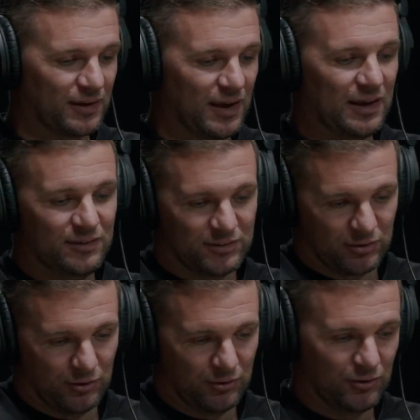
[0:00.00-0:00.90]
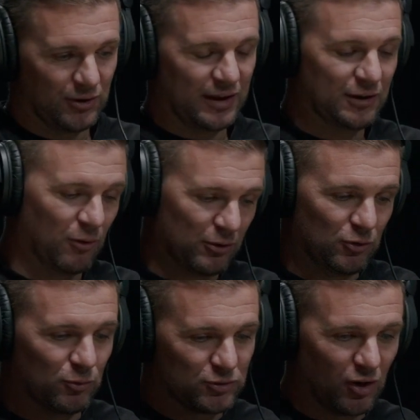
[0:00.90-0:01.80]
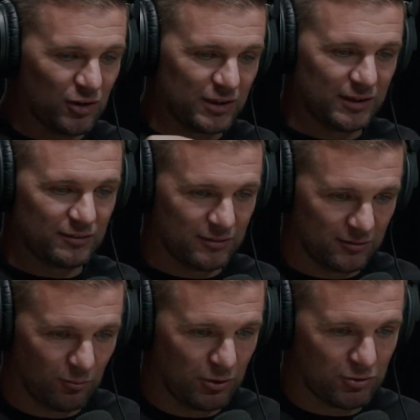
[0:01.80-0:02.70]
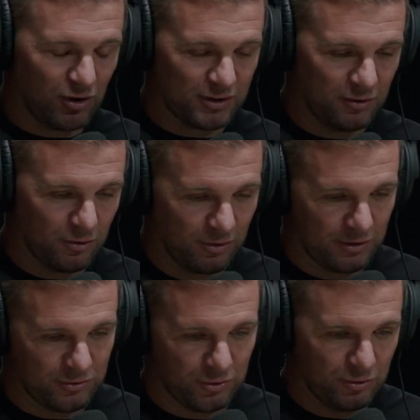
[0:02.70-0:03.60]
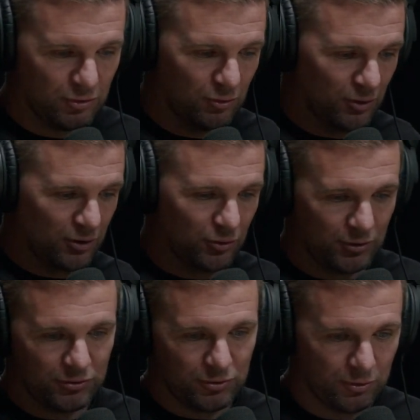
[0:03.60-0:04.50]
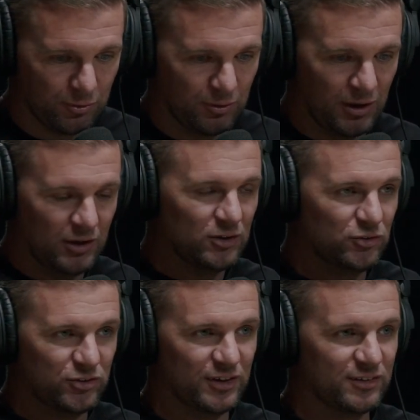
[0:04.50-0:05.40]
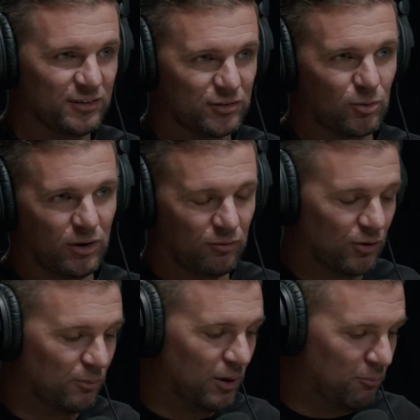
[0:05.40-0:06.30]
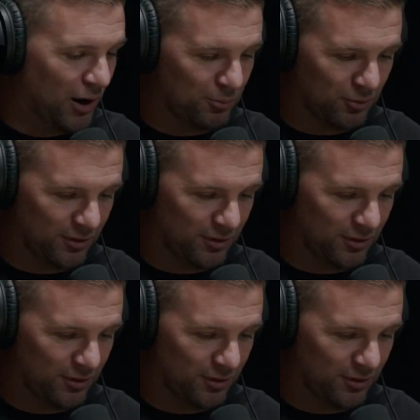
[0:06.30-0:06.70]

And so, anyway, you were talking, we were talking earlier too, you alluded to Genesis 12, where my Bible